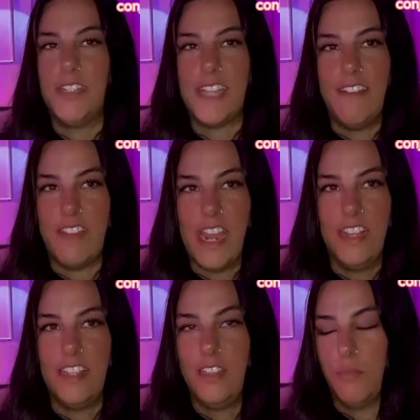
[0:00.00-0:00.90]
I would say if
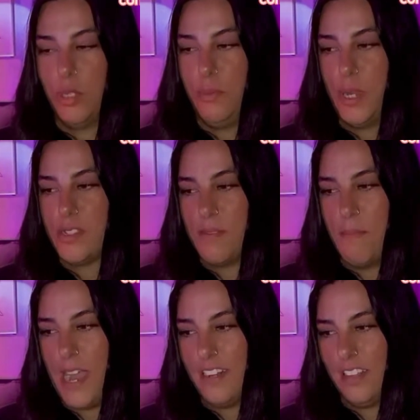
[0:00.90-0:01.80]
anything, the blue
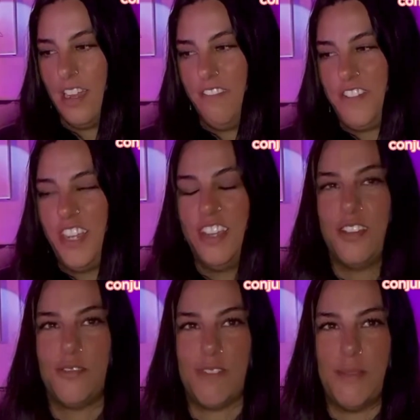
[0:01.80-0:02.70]
person might have loved
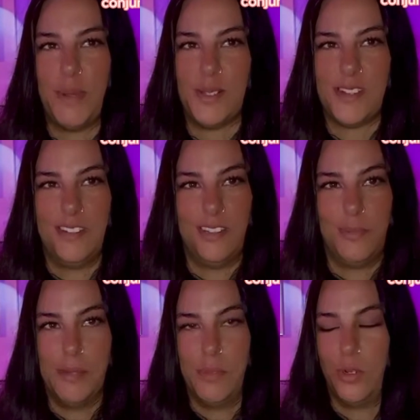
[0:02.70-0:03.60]
the red person a
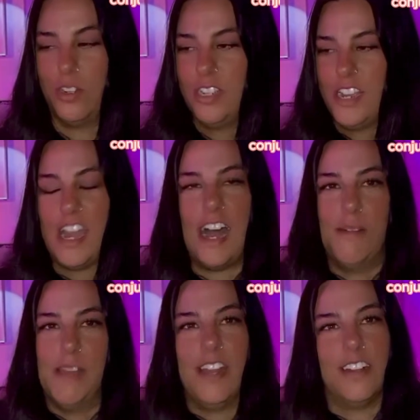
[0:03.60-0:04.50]
little bit more.
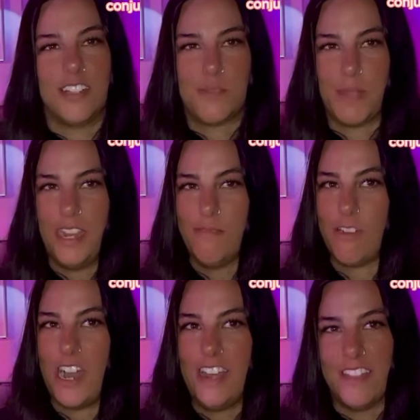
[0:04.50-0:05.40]
And I'll
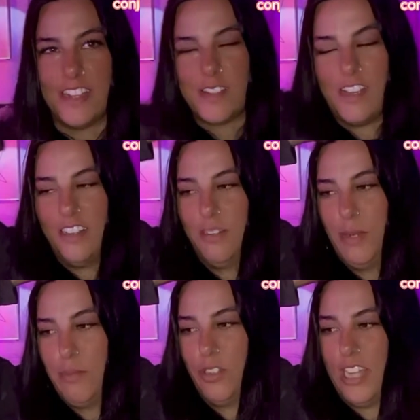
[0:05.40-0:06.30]
explain why that's a
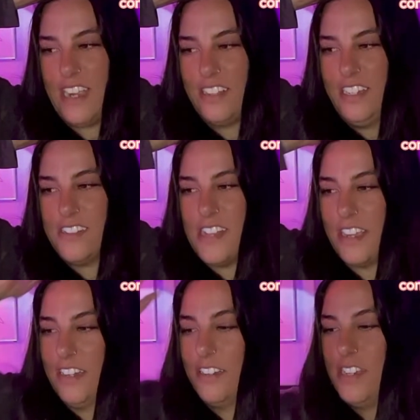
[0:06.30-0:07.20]
little bit more likely in a
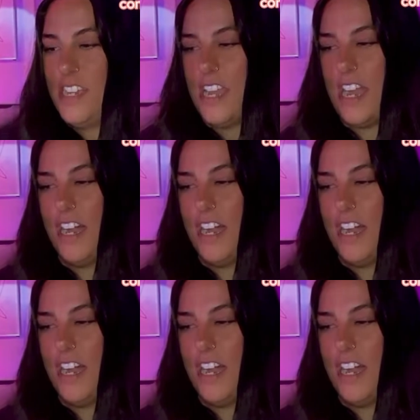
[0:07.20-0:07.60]
second.